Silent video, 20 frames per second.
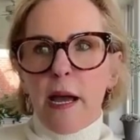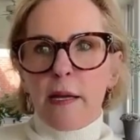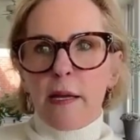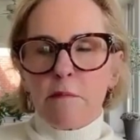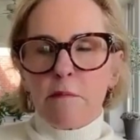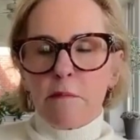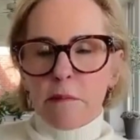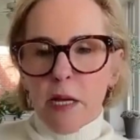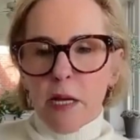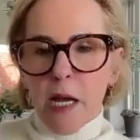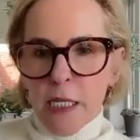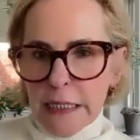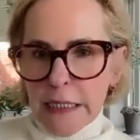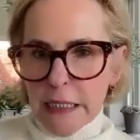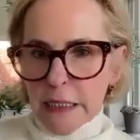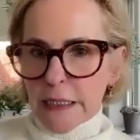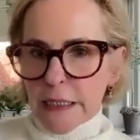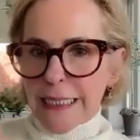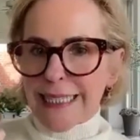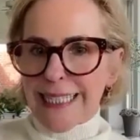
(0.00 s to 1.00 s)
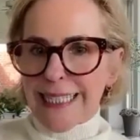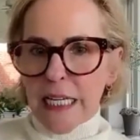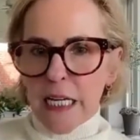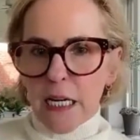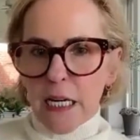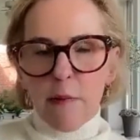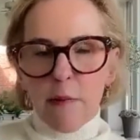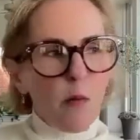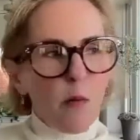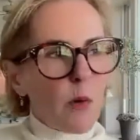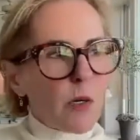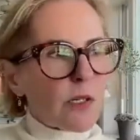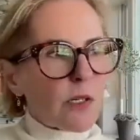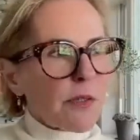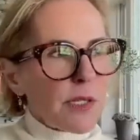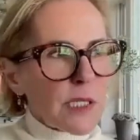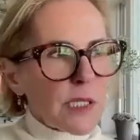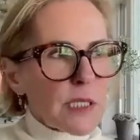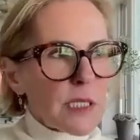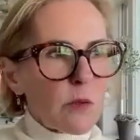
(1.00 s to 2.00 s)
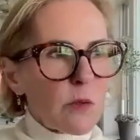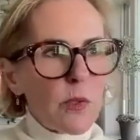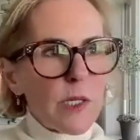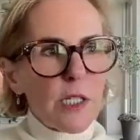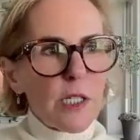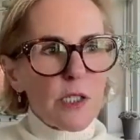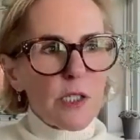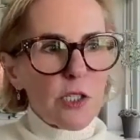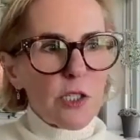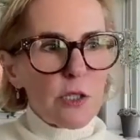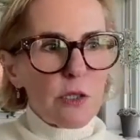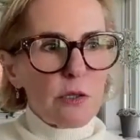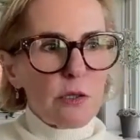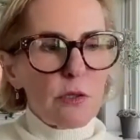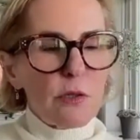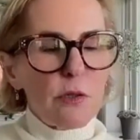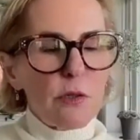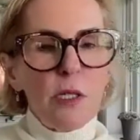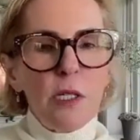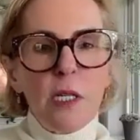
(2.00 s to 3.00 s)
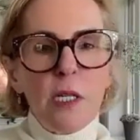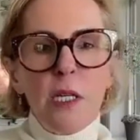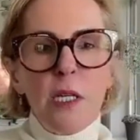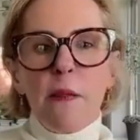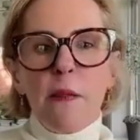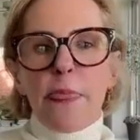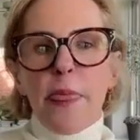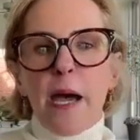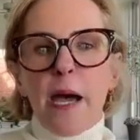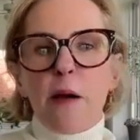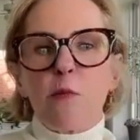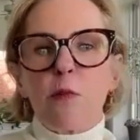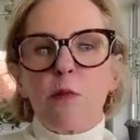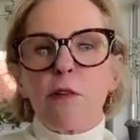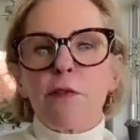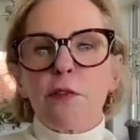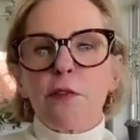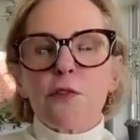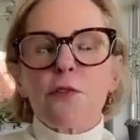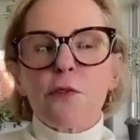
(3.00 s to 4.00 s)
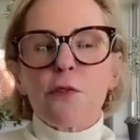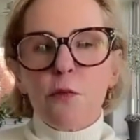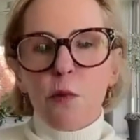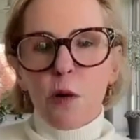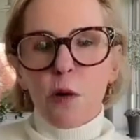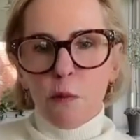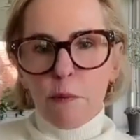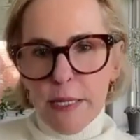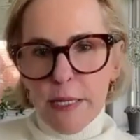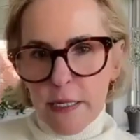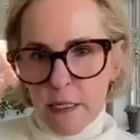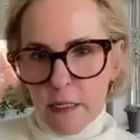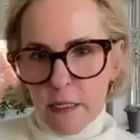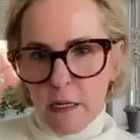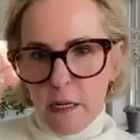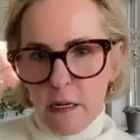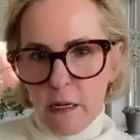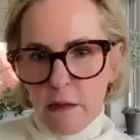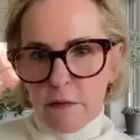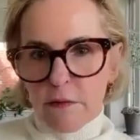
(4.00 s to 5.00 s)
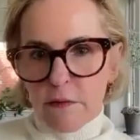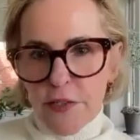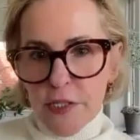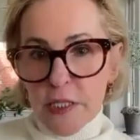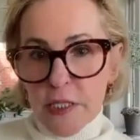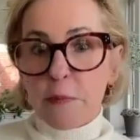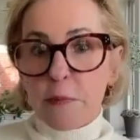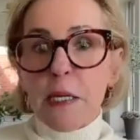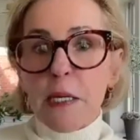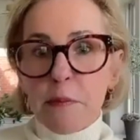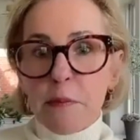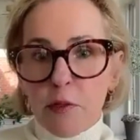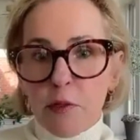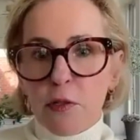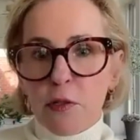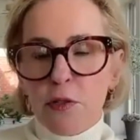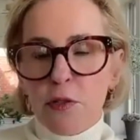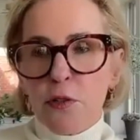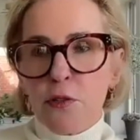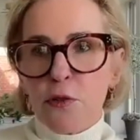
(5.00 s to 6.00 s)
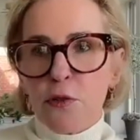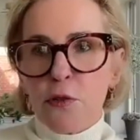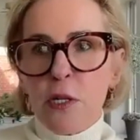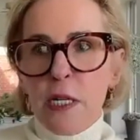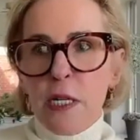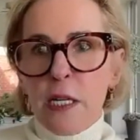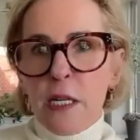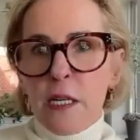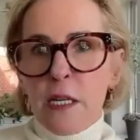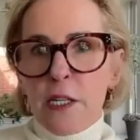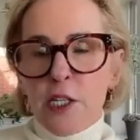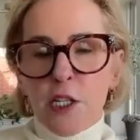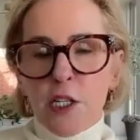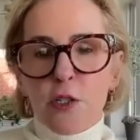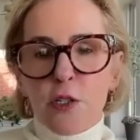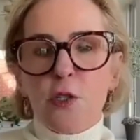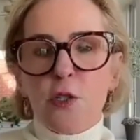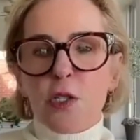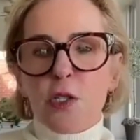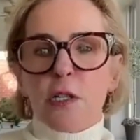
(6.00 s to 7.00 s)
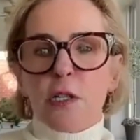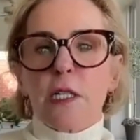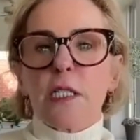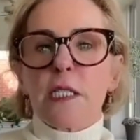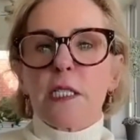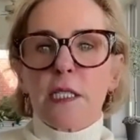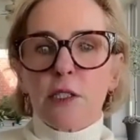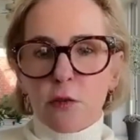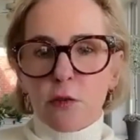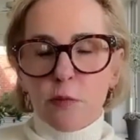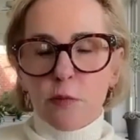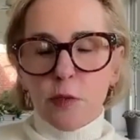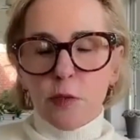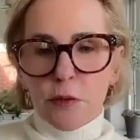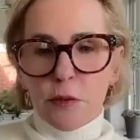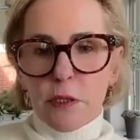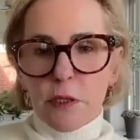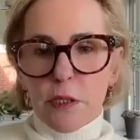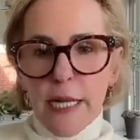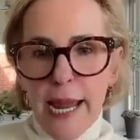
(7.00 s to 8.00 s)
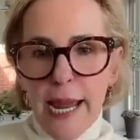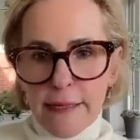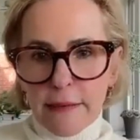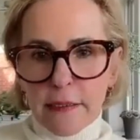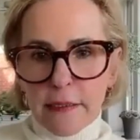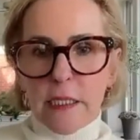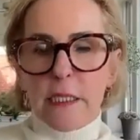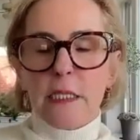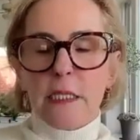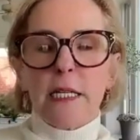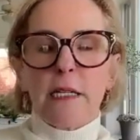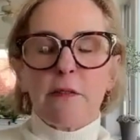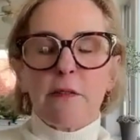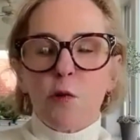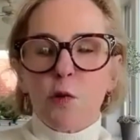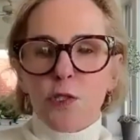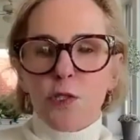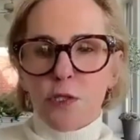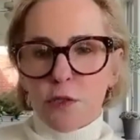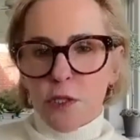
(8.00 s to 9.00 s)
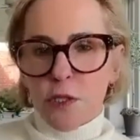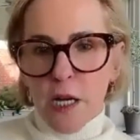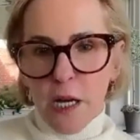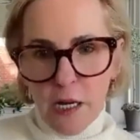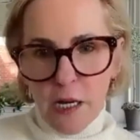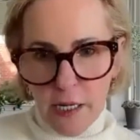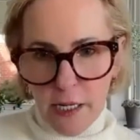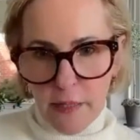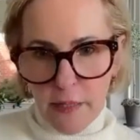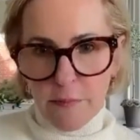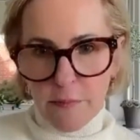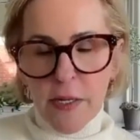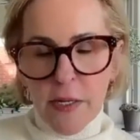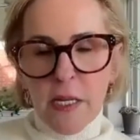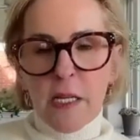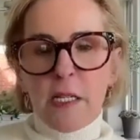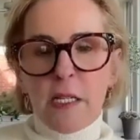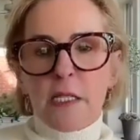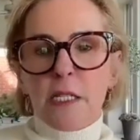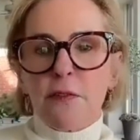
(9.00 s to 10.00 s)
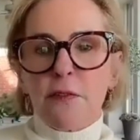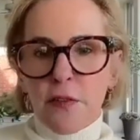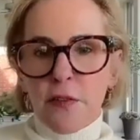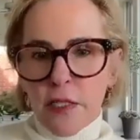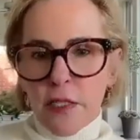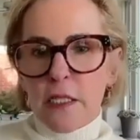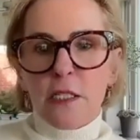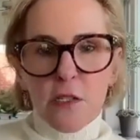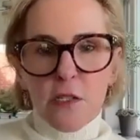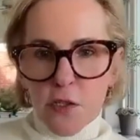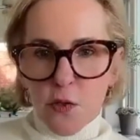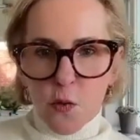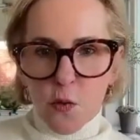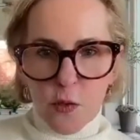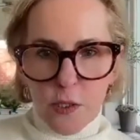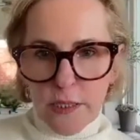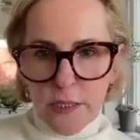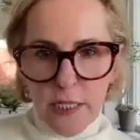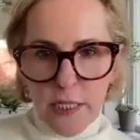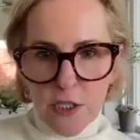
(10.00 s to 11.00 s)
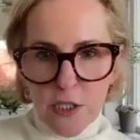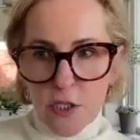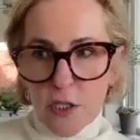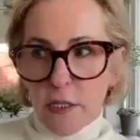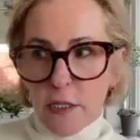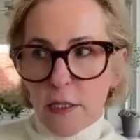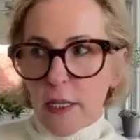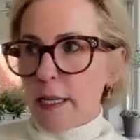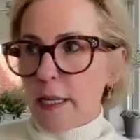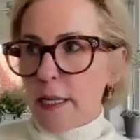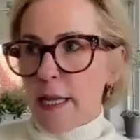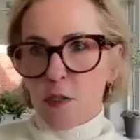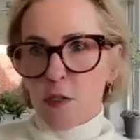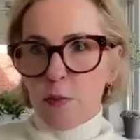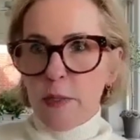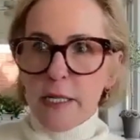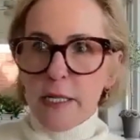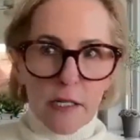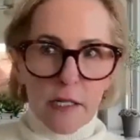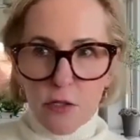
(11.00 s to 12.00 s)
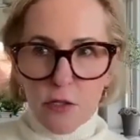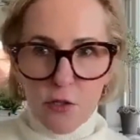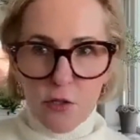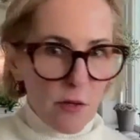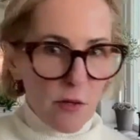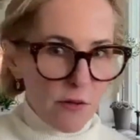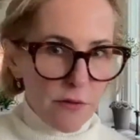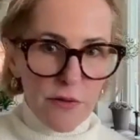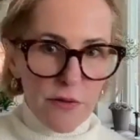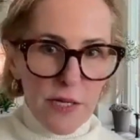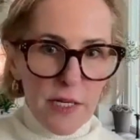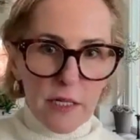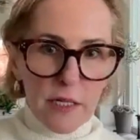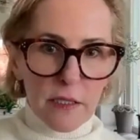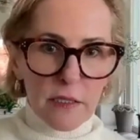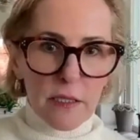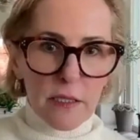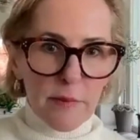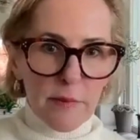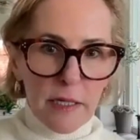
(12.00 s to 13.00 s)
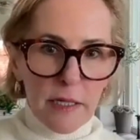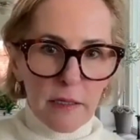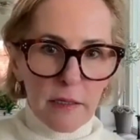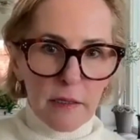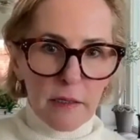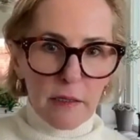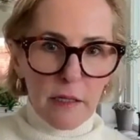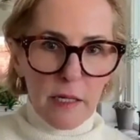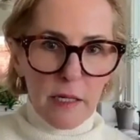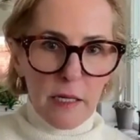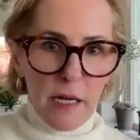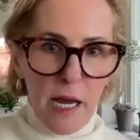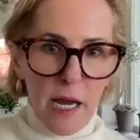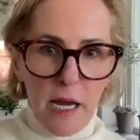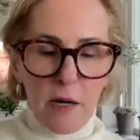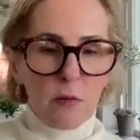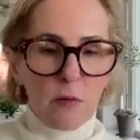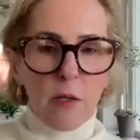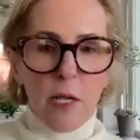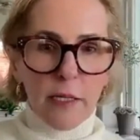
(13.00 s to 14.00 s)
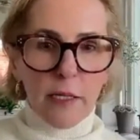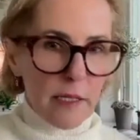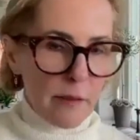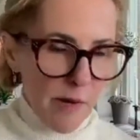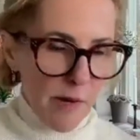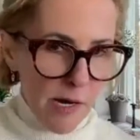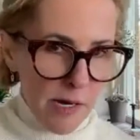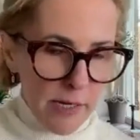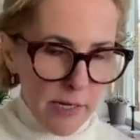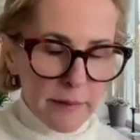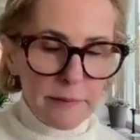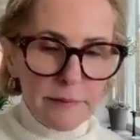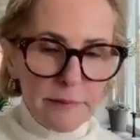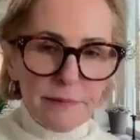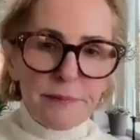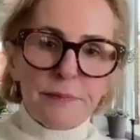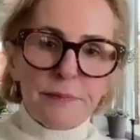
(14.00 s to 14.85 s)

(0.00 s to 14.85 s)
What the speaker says: I'm constantly thinking about what are things that we can do that will further the well-being of these people who, use their considerable talents and, of course, their time to feed into this organization that then allows me to go do other things. I mean, how lucky am I?